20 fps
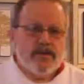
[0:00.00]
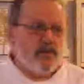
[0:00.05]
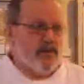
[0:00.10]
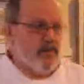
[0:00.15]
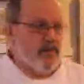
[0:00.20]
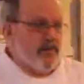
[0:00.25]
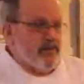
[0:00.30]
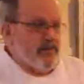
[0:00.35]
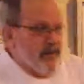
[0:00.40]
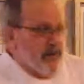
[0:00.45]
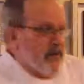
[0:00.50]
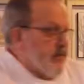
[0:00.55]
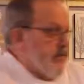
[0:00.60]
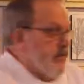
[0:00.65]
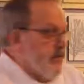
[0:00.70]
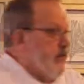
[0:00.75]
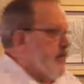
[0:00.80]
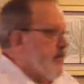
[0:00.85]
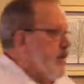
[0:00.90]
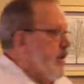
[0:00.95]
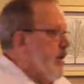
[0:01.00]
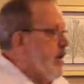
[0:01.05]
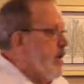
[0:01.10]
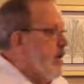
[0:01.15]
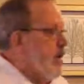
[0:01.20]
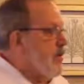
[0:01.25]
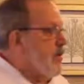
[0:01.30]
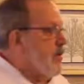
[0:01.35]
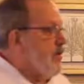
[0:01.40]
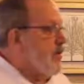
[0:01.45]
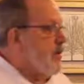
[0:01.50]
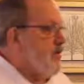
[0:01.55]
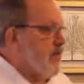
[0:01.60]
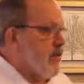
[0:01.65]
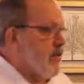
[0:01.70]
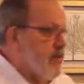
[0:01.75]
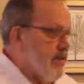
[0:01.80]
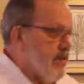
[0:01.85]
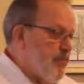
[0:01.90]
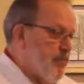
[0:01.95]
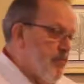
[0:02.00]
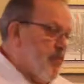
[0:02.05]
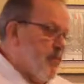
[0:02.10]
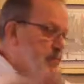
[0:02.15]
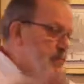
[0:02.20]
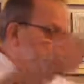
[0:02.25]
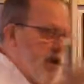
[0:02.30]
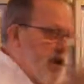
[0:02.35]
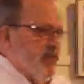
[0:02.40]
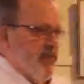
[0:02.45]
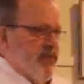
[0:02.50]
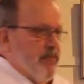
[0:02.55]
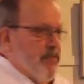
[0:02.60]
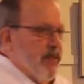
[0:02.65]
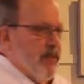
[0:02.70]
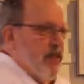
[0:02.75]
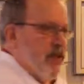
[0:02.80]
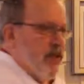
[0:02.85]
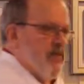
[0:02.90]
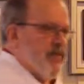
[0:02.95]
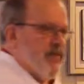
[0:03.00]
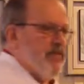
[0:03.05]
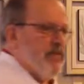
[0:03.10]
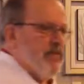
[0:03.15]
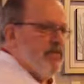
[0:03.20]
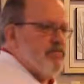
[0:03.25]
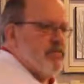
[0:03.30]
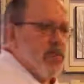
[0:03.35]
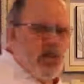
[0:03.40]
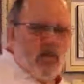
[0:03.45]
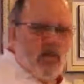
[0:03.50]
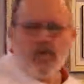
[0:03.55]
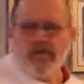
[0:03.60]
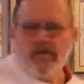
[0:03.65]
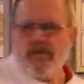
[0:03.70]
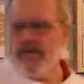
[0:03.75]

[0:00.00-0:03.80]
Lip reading: with things in their hand that they're going to put garbage bags full of mold,